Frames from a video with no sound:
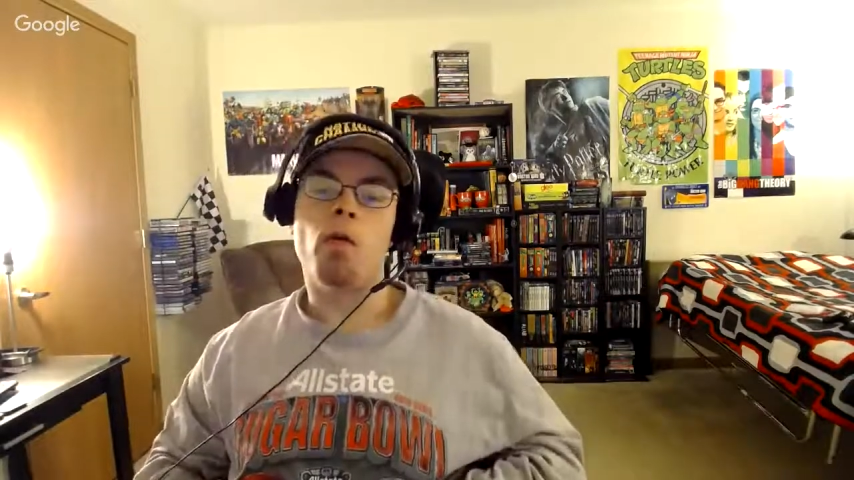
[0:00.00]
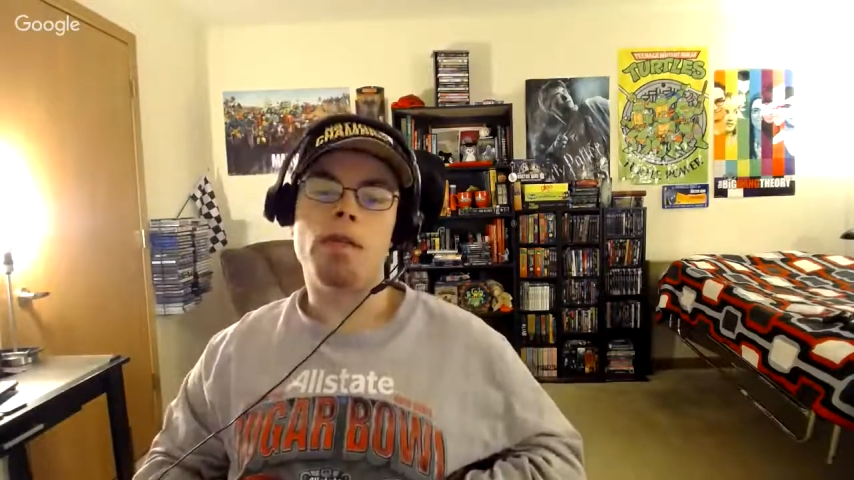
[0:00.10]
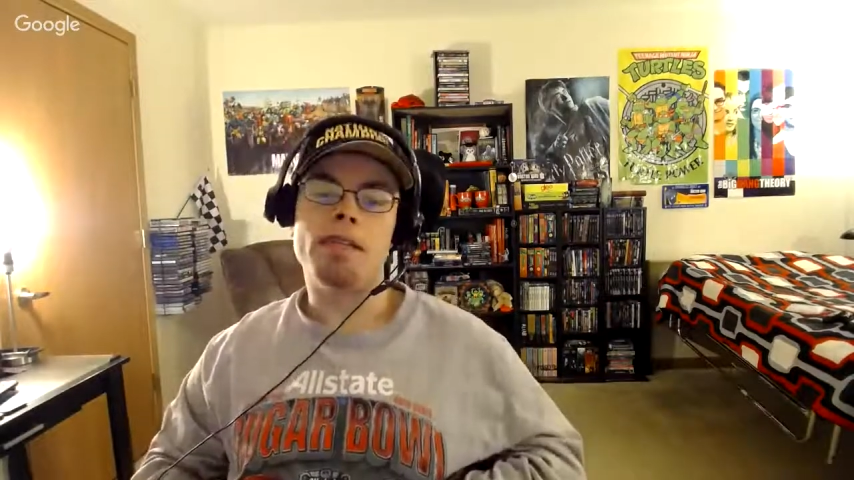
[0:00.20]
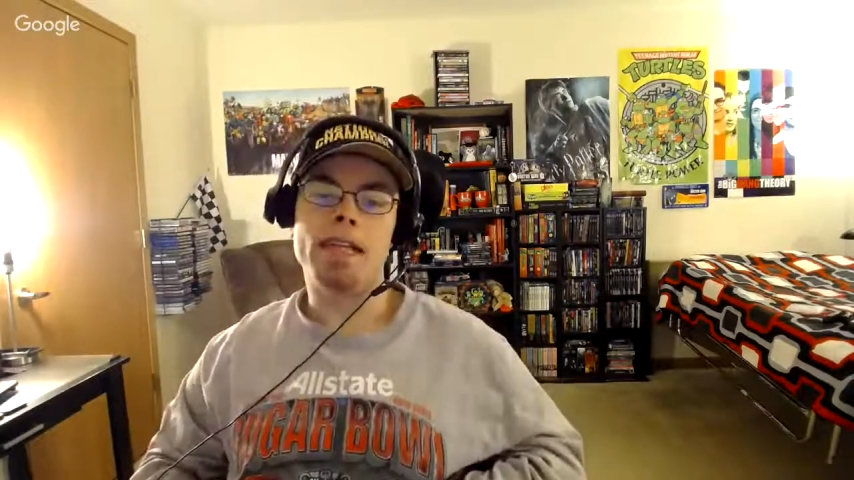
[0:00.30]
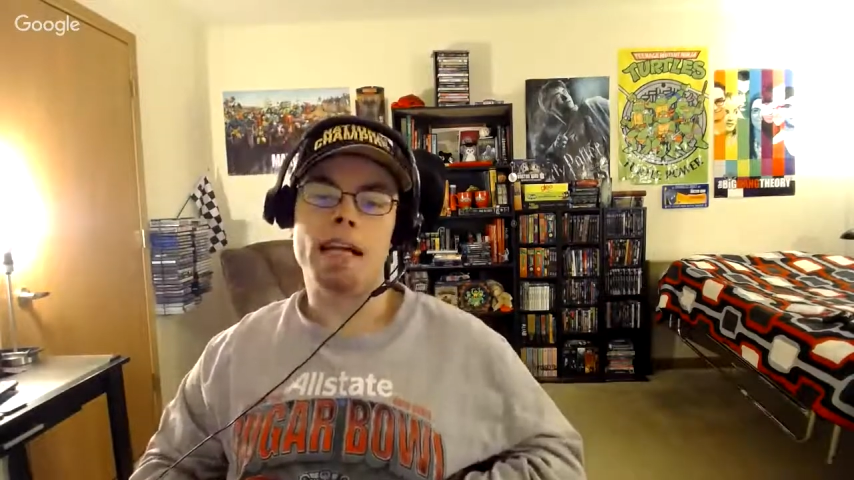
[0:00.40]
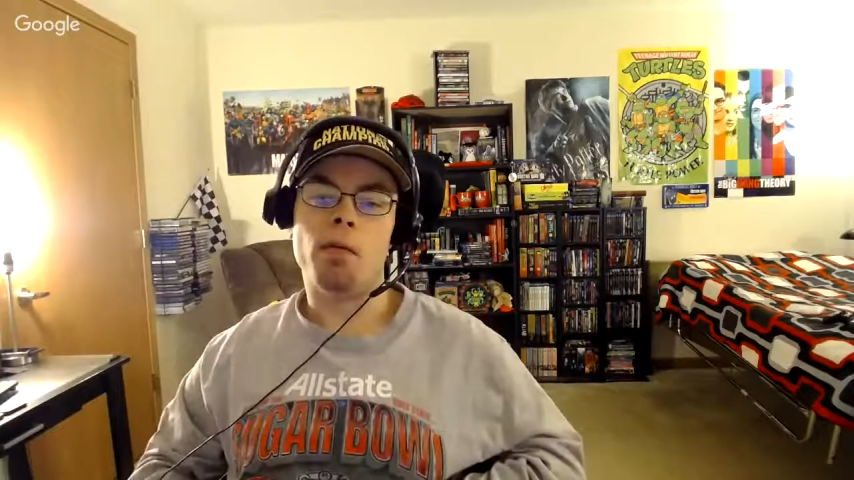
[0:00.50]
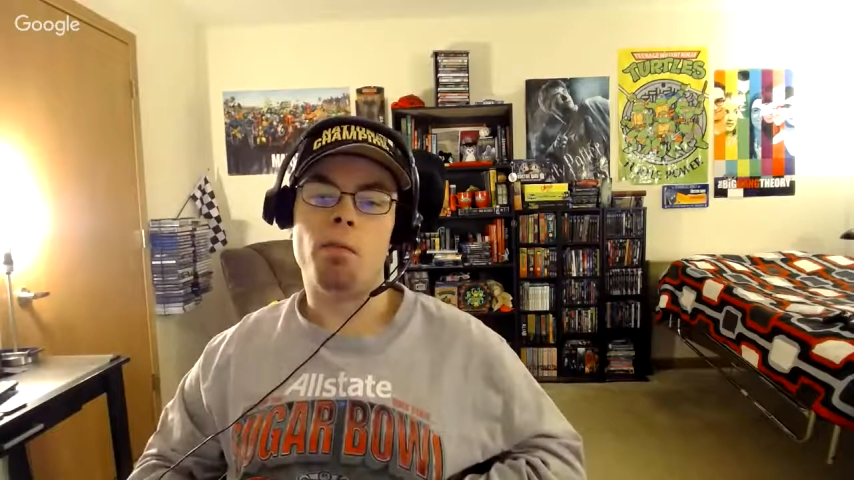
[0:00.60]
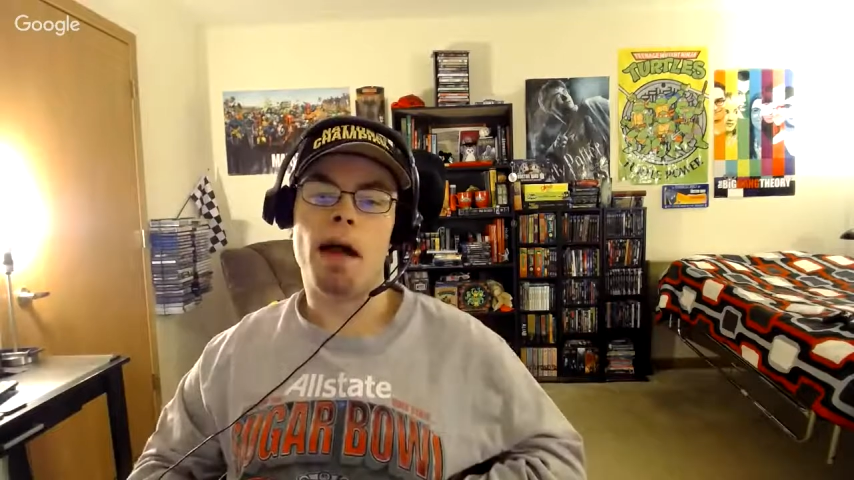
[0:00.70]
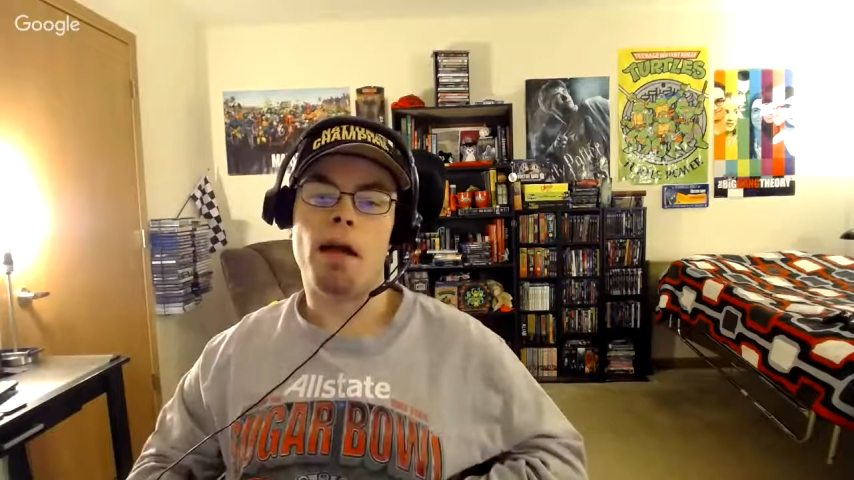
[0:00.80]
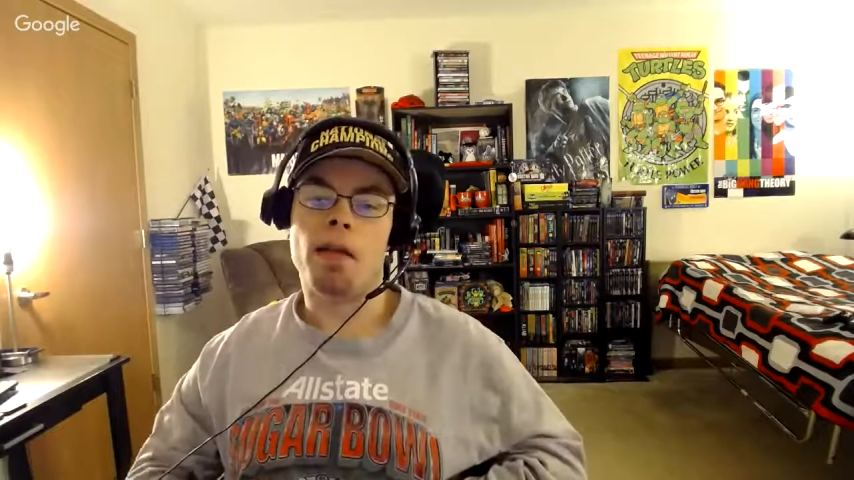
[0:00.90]
see him
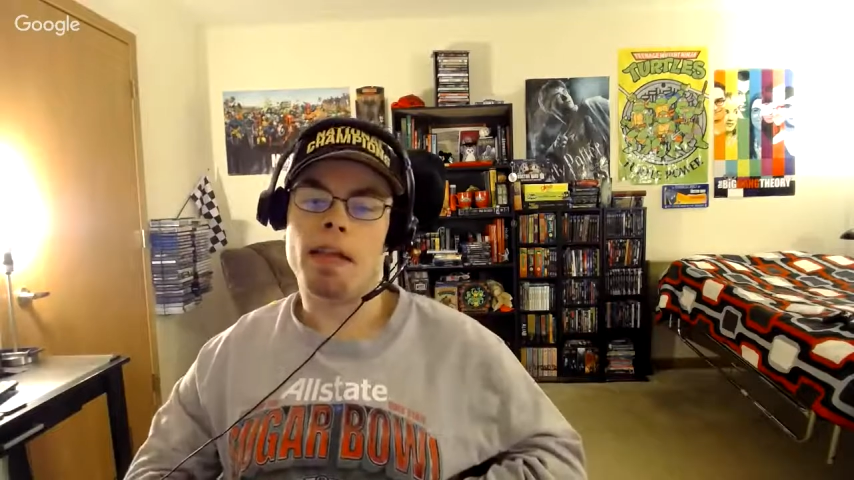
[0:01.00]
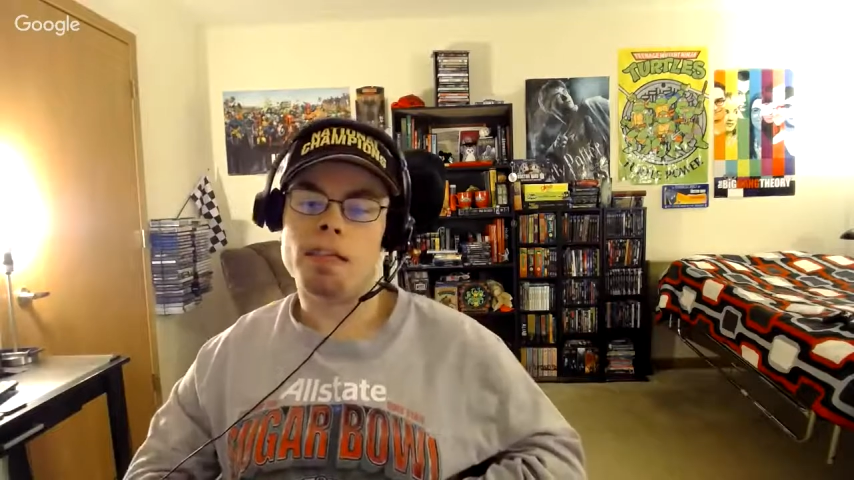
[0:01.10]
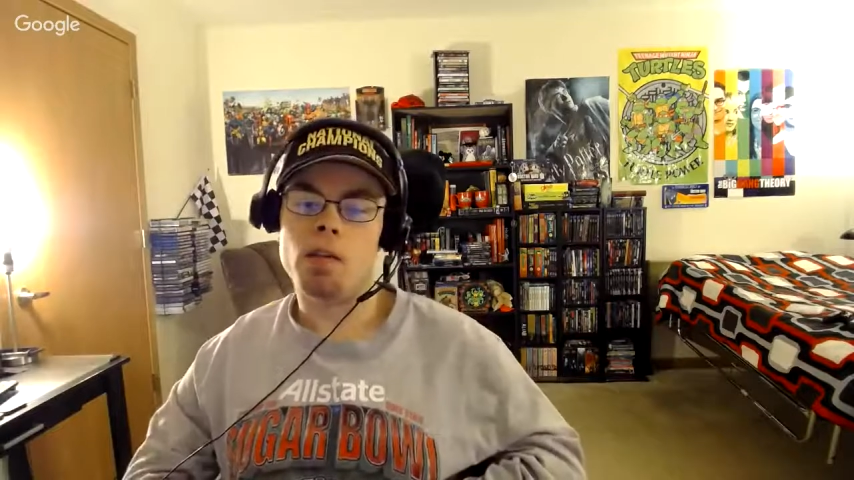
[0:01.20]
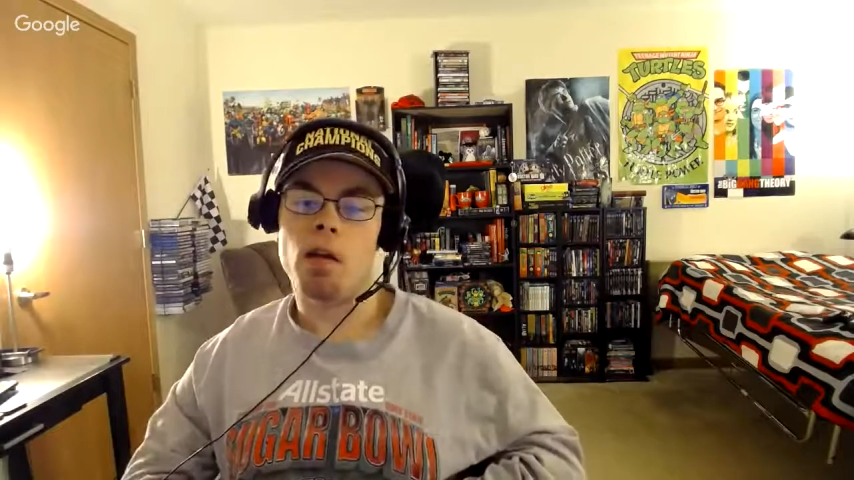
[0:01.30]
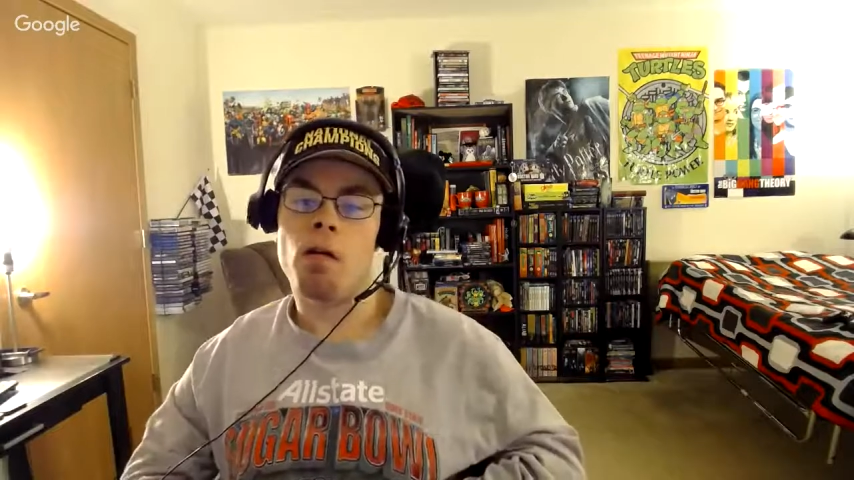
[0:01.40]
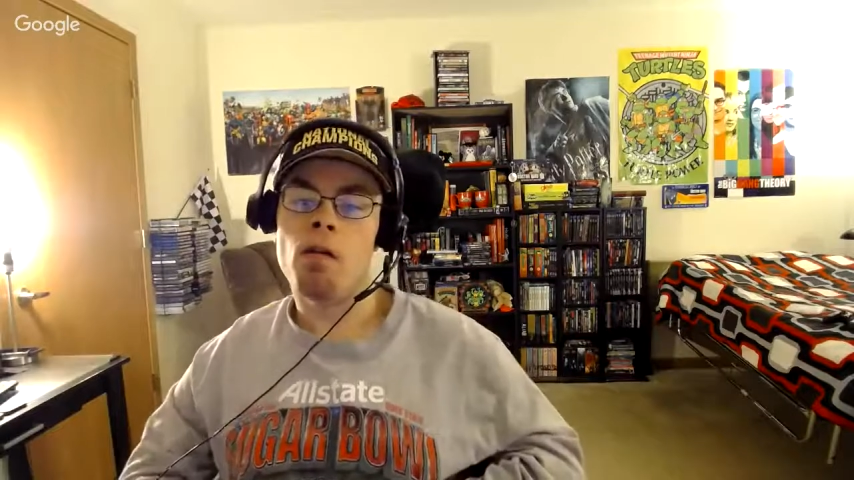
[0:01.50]
back on that show